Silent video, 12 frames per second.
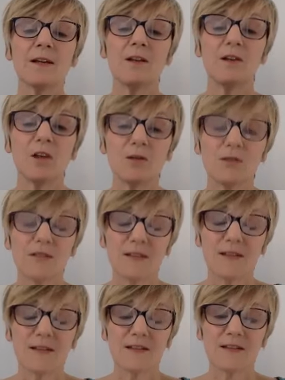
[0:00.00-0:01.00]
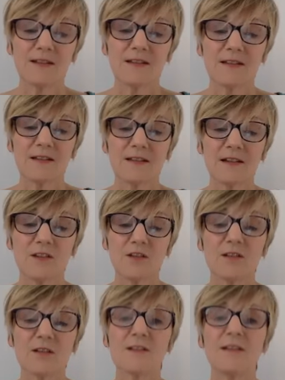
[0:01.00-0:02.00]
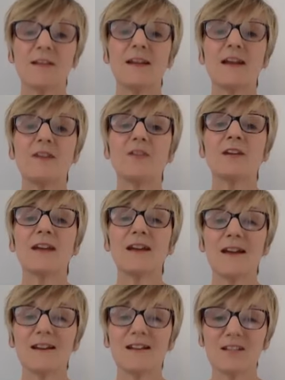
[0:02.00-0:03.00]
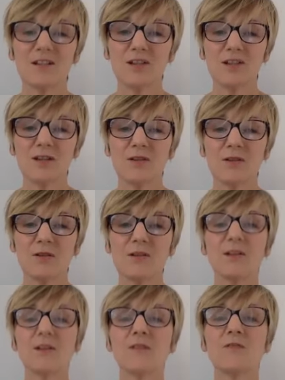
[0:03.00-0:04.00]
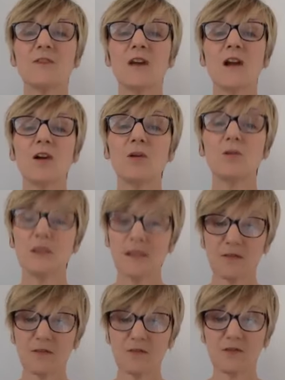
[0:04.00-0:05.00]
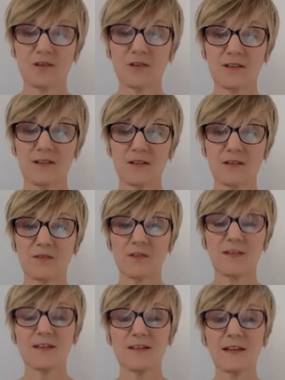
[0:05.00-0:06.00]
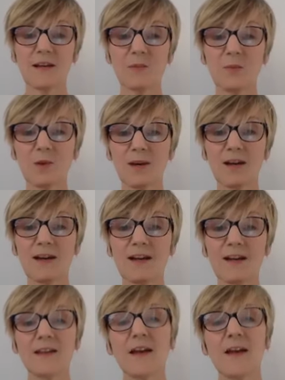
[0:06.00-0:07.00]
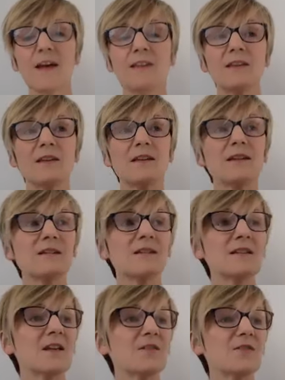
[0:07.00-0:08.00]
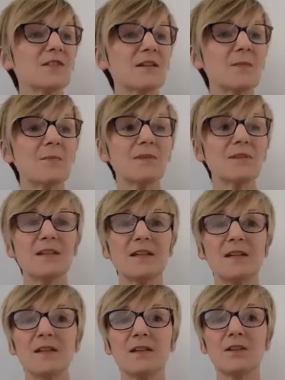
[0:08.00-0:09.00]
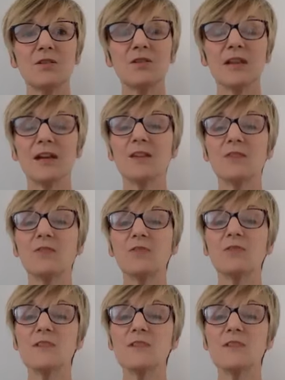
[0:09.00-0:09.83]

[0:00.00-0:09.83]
noticing the sensations and then having an attitude of looking after ourselves in the same way that if somebody you cared for